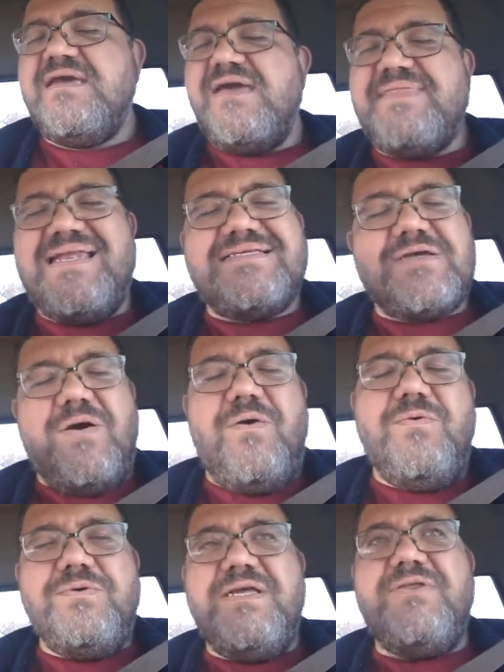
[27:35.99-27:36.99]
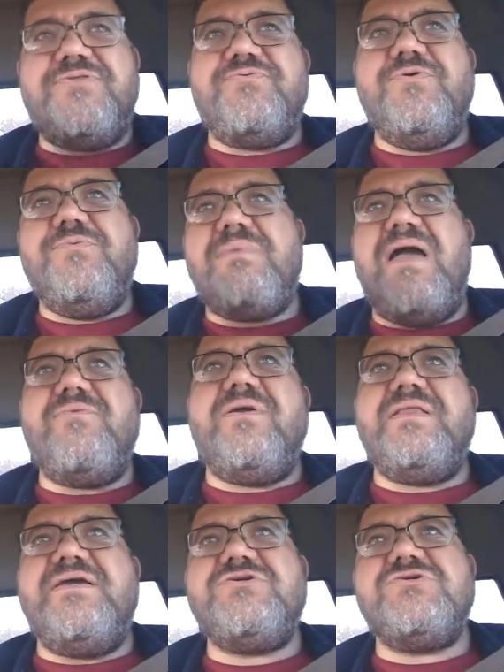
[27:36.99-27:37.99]
and that it's only through my
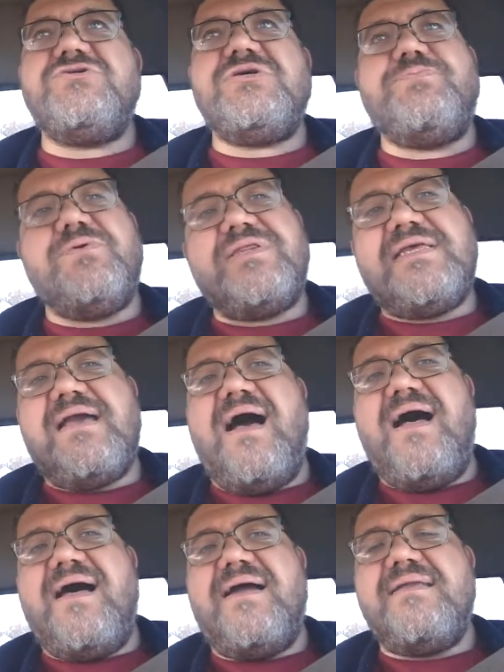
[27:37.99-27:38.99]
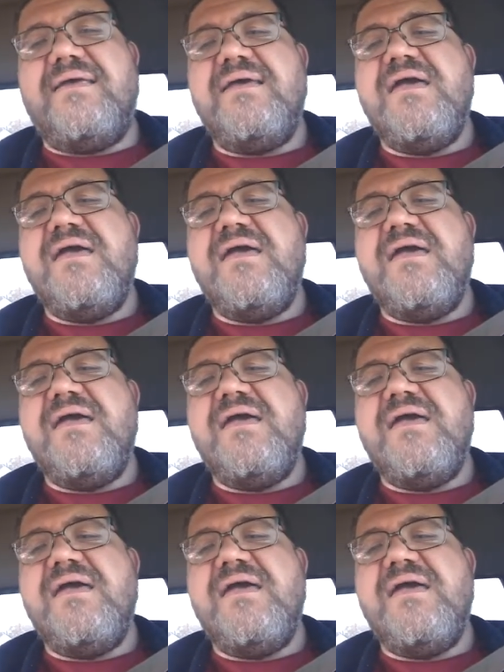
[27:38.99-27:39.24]
relationship with God